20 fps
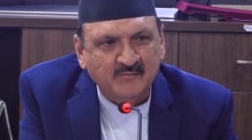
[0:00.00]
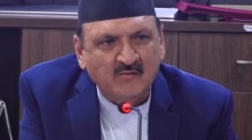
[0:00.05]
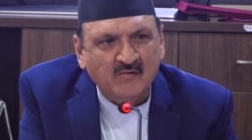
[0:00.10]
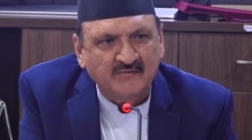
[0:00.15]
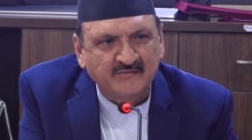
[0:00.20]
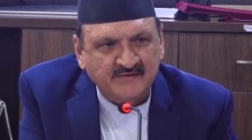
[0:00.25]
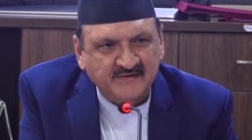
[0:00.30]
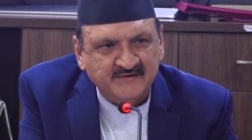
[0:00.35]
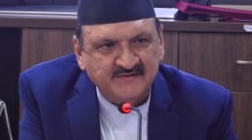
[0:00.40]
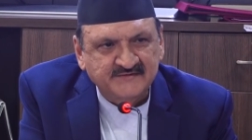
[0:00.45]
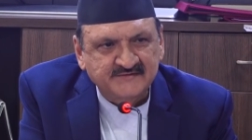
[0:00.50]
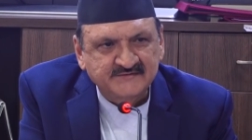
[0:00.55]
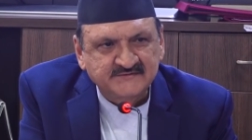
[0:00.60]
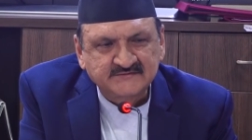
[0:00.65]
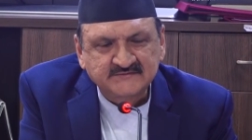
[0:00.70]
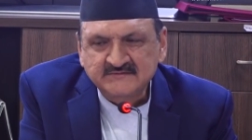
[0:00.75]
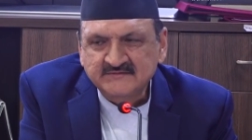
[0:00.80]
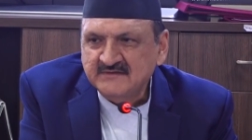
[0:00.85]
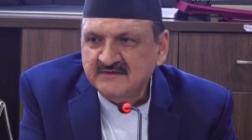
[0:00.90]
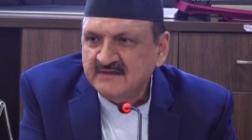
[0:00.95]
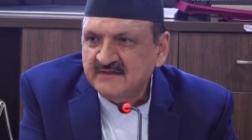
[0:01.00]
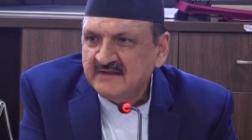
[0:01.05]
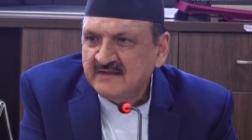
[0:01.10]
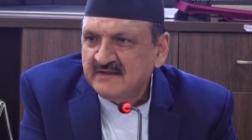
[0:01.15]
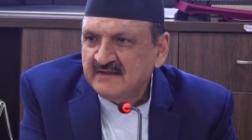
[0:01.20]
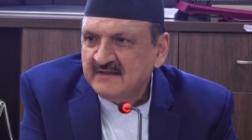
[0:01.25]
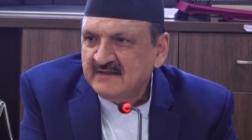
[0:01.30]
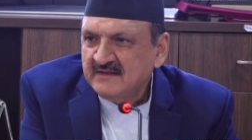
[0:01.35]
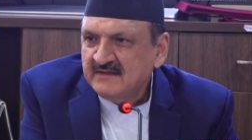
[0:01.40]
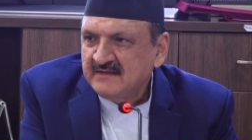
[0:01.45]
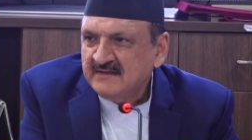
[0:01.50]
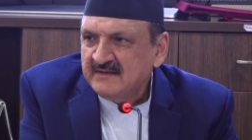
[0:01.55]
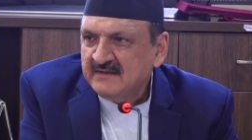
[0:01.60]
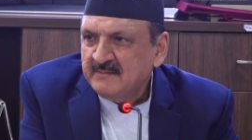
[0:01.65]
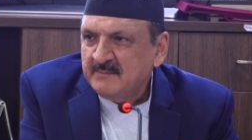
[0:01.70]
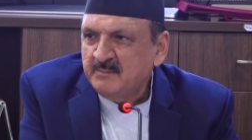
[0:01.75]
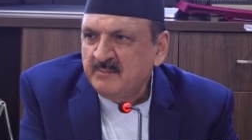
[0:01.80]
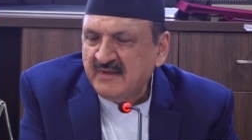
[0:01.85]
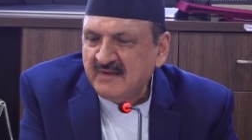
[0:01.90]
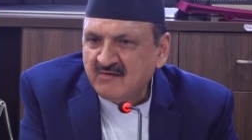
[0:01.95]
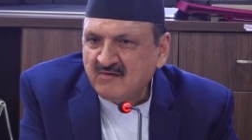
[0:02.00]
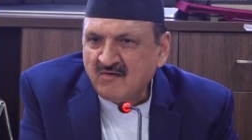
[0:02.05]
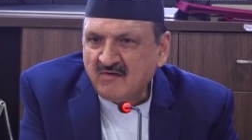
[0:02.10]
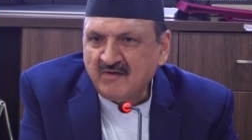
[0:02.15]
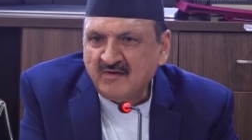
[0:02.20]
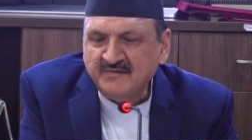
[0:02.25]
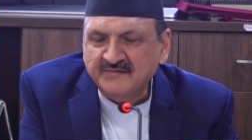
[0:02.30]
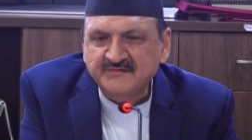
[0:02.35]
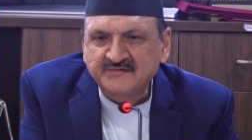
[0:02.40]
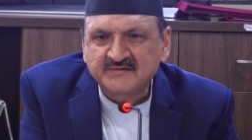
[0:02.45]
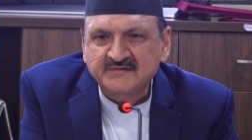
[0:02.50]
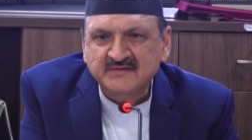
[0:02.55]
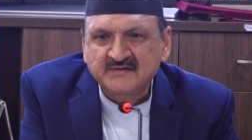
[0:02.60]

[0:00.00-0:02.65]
projects because